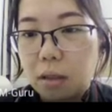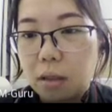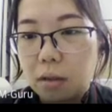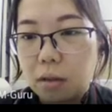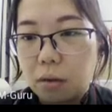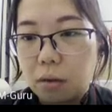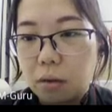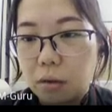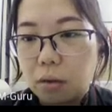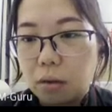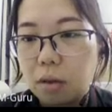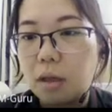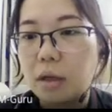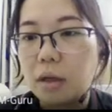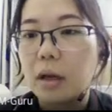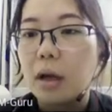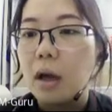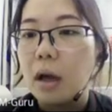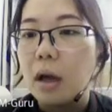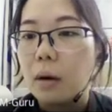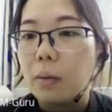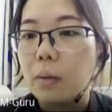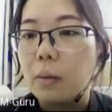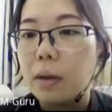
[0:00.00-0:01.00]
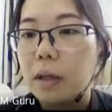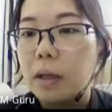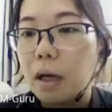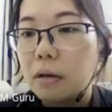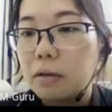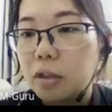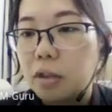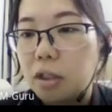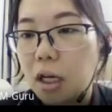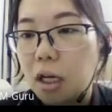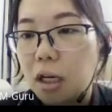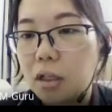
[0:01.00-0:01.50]
good, without
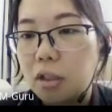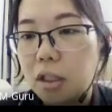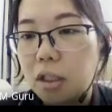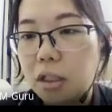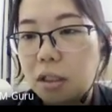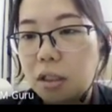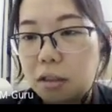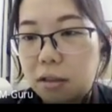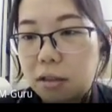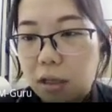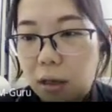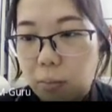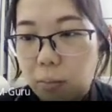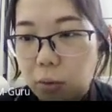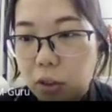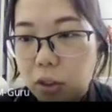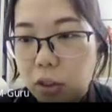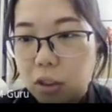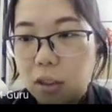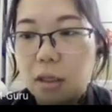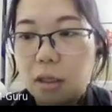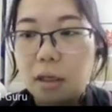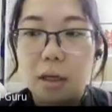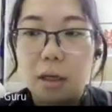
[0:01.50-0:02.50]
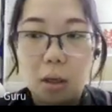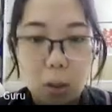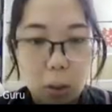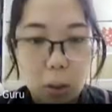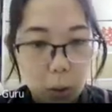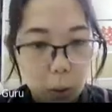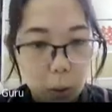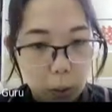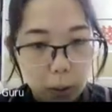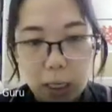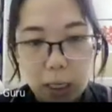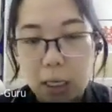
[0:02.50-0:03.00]
changing the temperature.
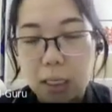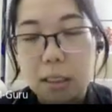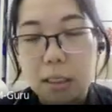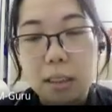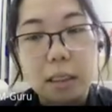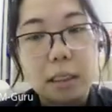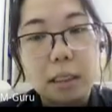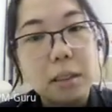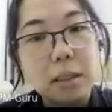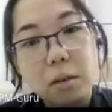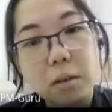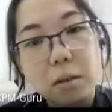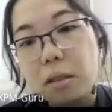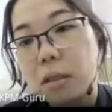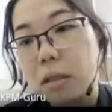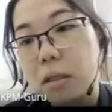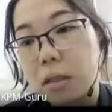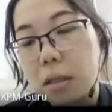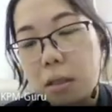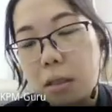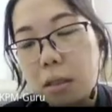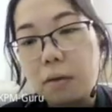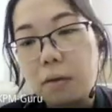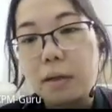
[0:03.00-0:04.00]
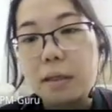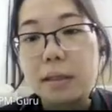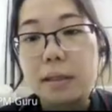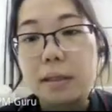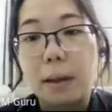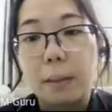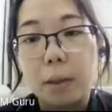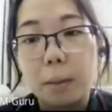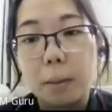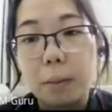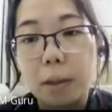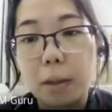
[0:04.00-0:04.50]
Okay, this one's still
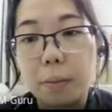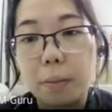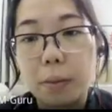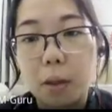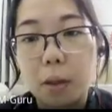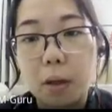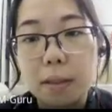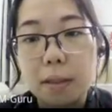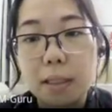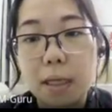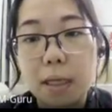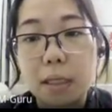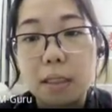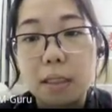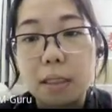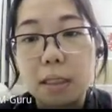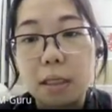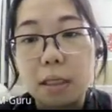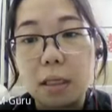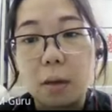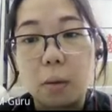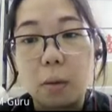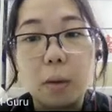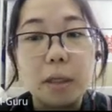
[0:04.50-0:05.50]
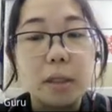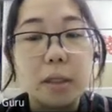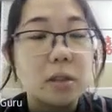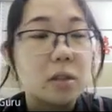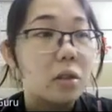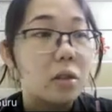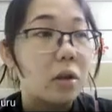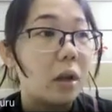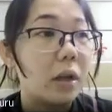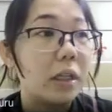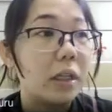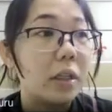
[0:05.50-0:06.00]
acceptable because I see the word
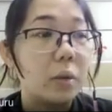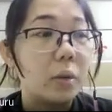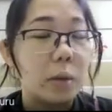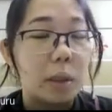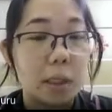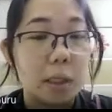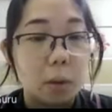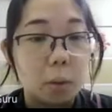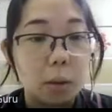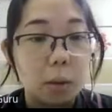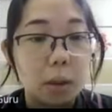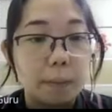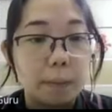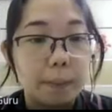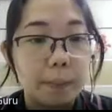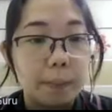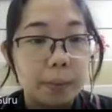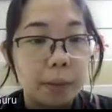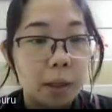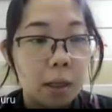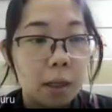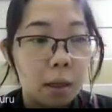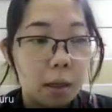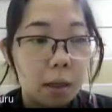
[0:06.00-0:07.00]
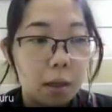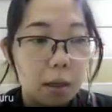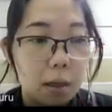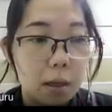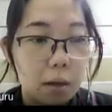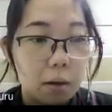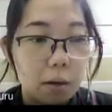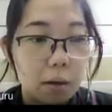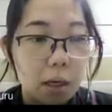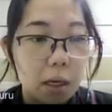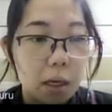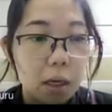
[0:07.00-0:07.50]
solid to liquid.
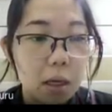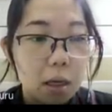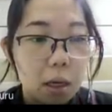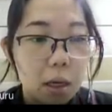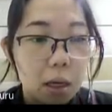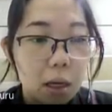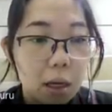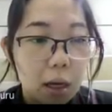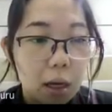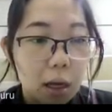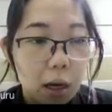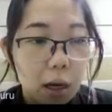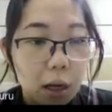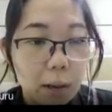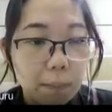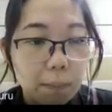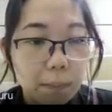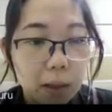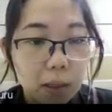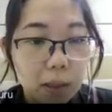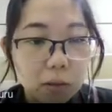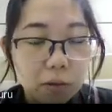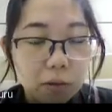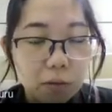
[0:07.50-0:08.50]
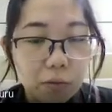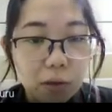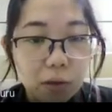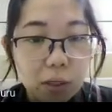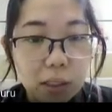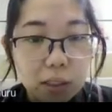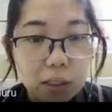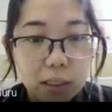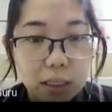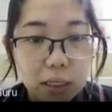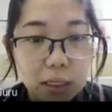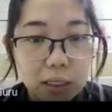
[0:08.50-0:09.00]
Okay, amount of
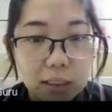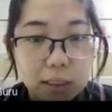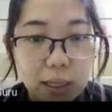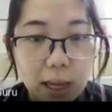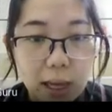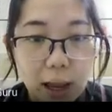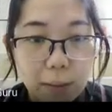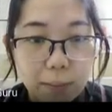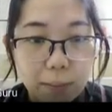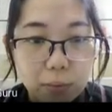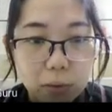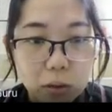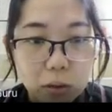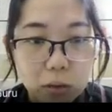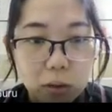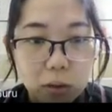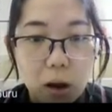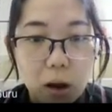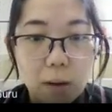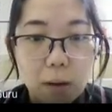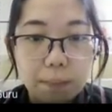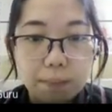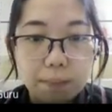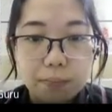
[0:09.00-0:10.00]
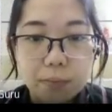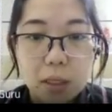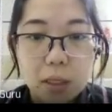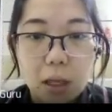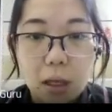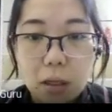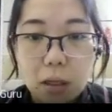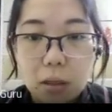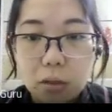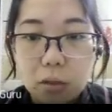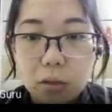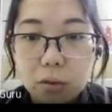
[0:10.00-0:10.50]
heat that is absorbed
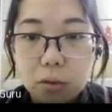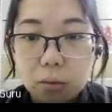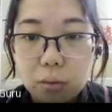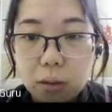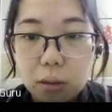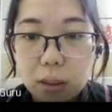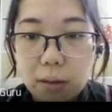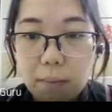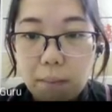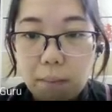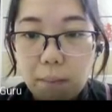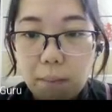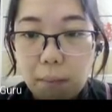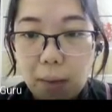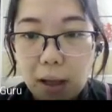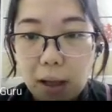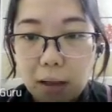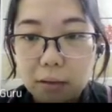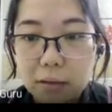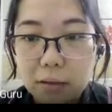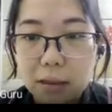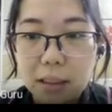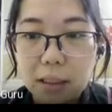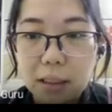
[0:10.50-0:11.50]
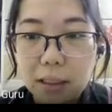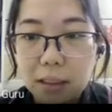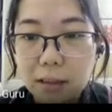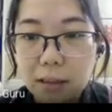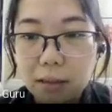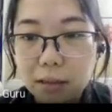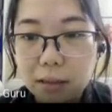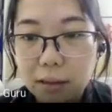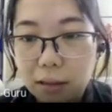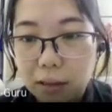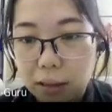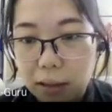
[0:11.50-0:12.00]
during melting,
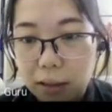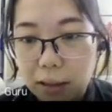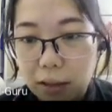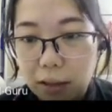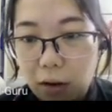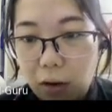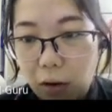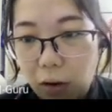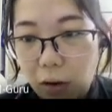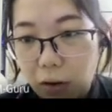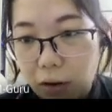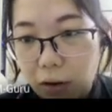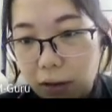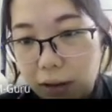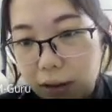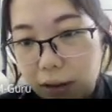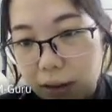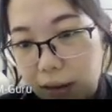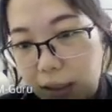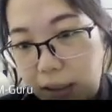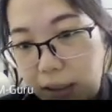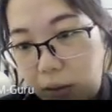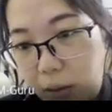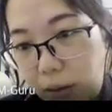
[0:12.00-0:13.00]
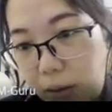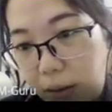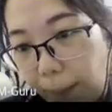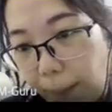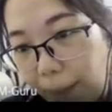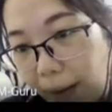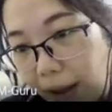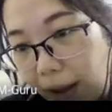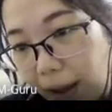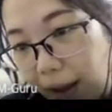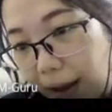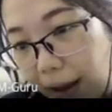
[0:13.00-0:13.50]
this one tak
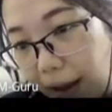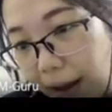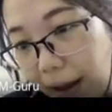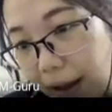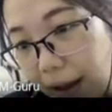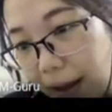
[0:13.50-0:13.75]
payah.